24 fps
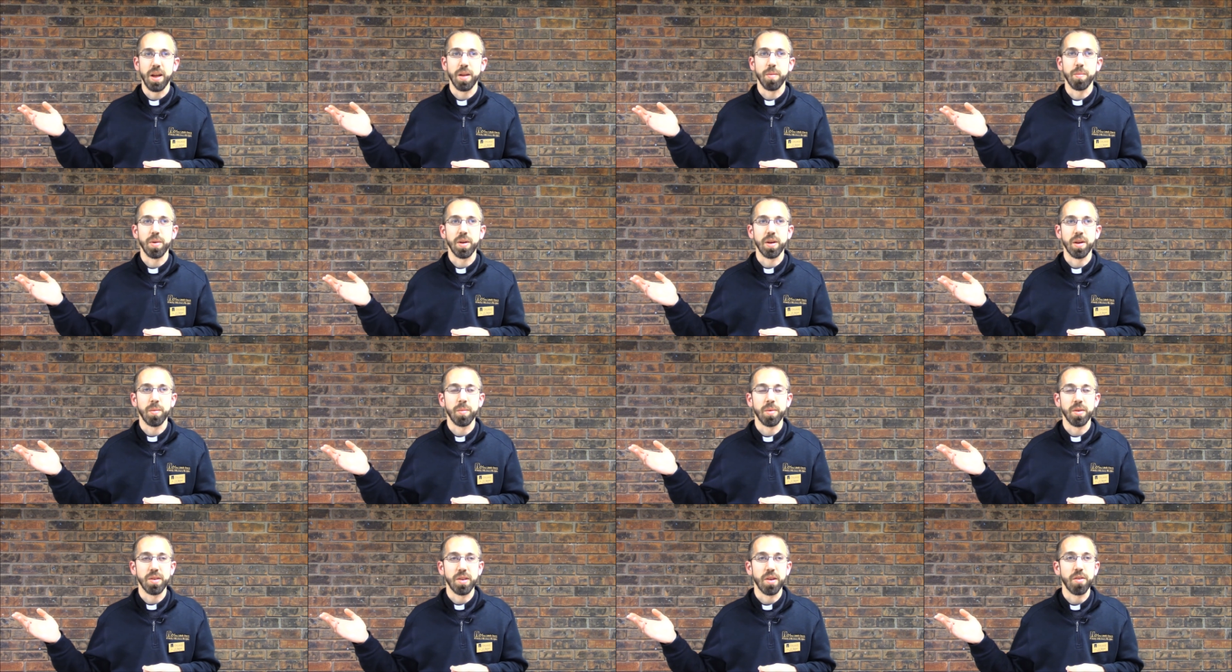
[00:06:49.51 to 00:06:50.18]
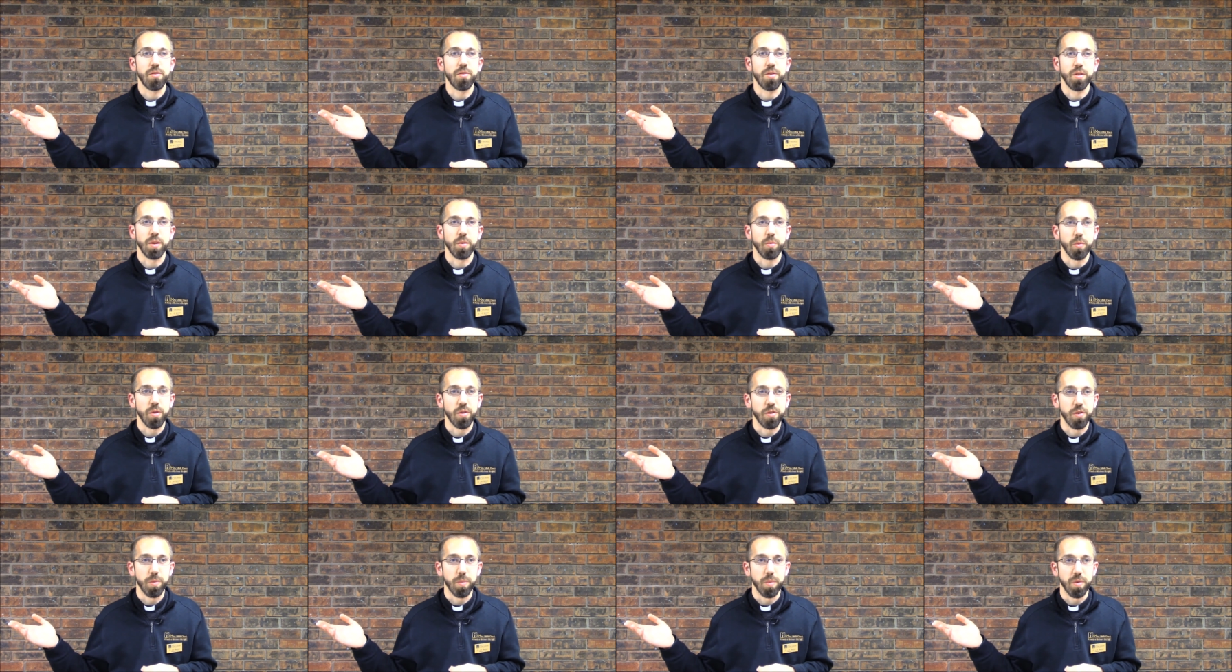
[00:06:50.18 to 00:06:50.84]
had become essentially
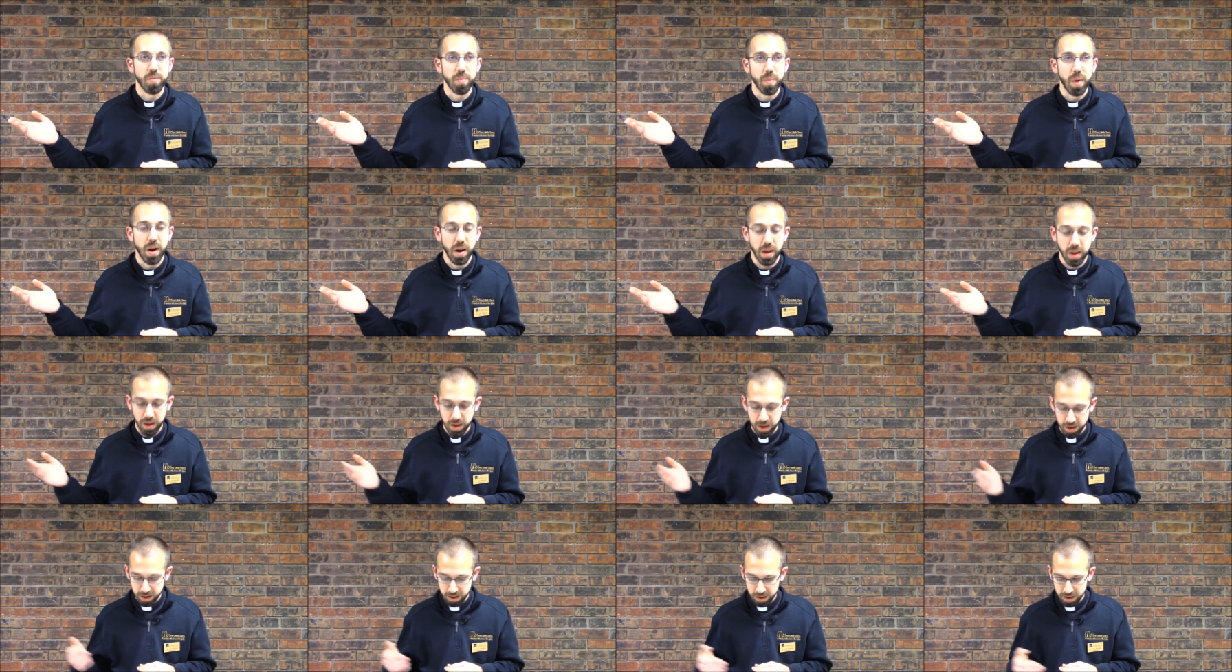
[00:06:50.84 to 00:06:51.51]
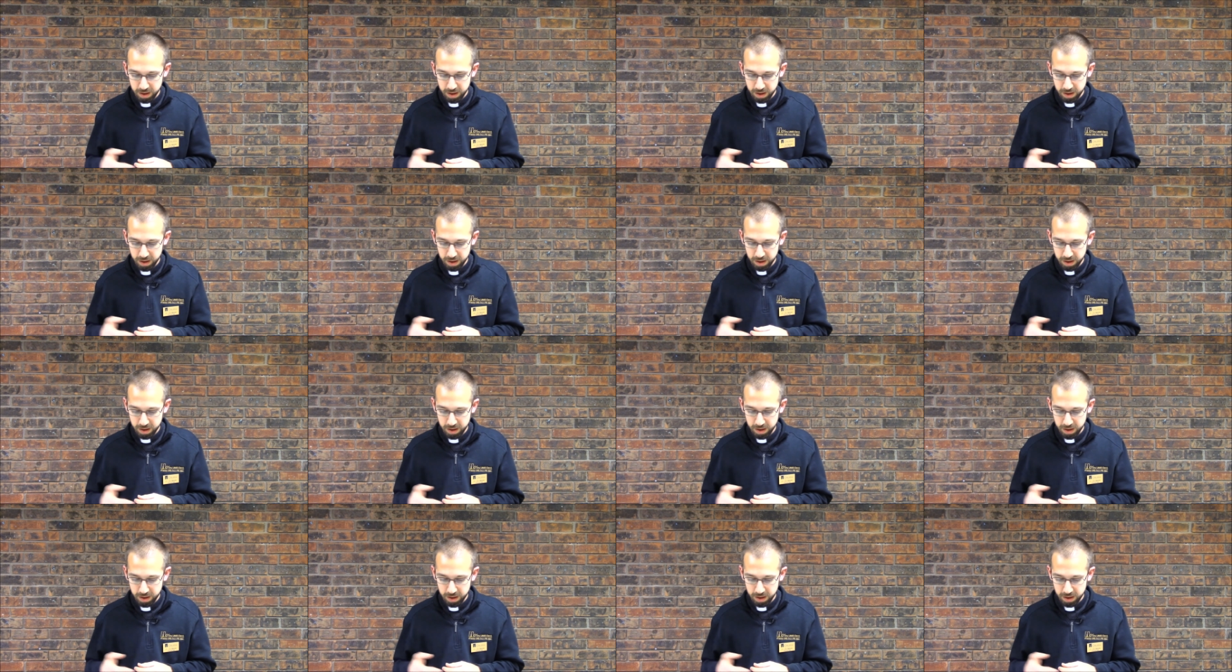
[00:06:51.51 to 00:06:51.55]
worship of money.